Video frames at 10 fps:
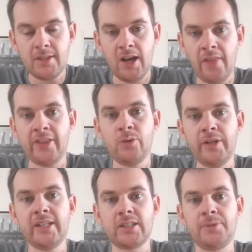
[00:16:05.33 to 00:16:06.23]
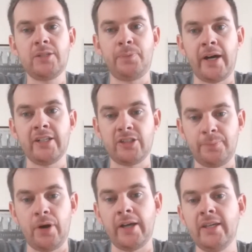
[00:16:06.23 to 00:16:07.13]
I think we need some of these players to
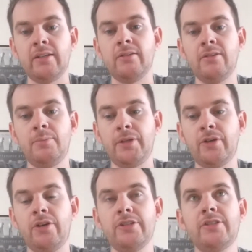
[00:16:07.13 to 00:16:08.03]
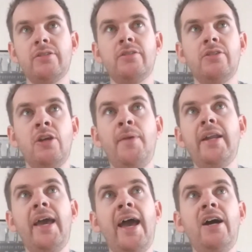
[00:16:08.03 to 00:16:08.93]
buy in because no
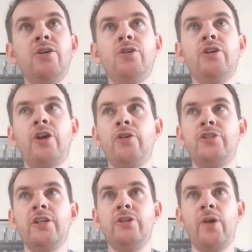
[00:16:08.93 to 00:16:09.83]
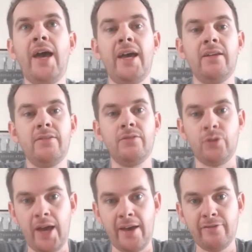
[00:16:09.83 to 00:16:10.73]
matter how good a coaching you had,
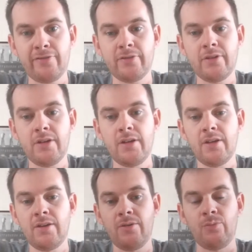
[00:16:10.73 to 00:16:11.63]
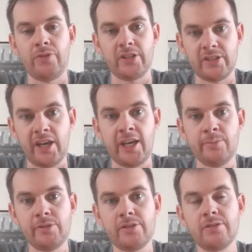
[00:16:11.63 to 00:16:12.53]
you have with the
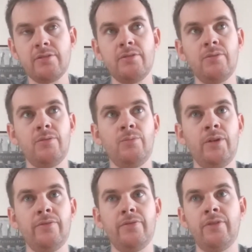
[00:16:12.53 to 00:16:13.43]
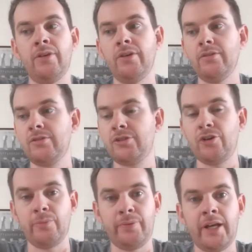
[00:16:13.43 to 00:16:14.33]
schemes, with the
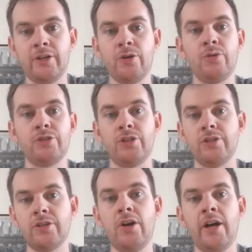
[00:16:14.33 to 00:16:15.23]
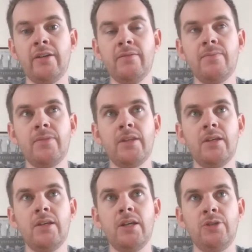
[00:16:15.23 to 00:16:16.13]
certain play calls you design,
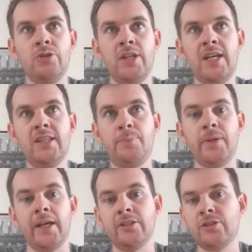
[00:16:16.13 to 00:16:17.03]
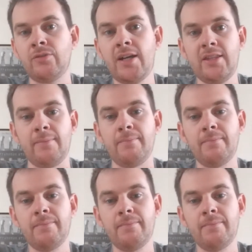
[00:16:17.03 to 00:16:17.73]
you need the players to run them.